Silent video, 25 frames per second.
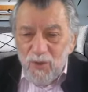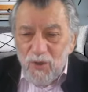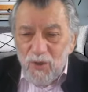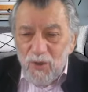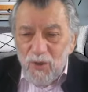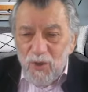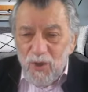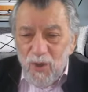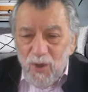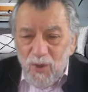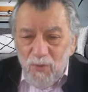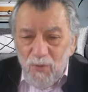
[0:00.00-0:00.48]

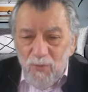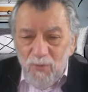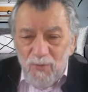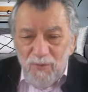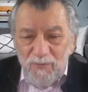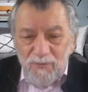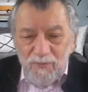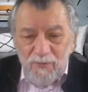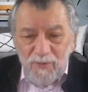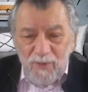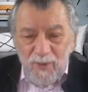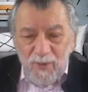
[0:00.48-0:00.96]
go
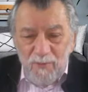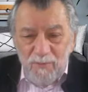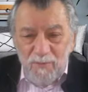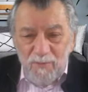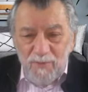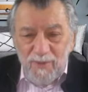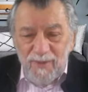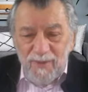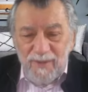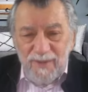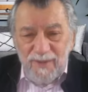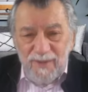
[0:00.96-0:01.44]
from
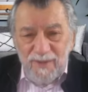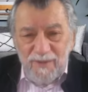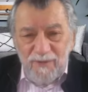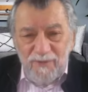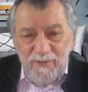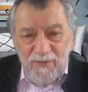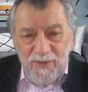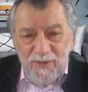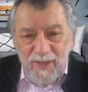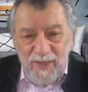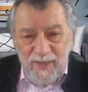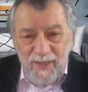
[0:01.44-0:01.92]
this
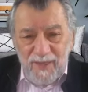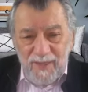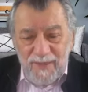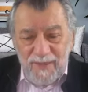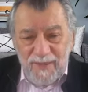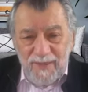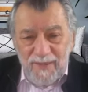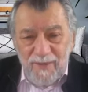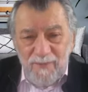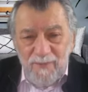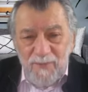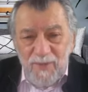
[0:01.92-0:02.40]

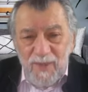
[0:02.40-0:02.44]
phase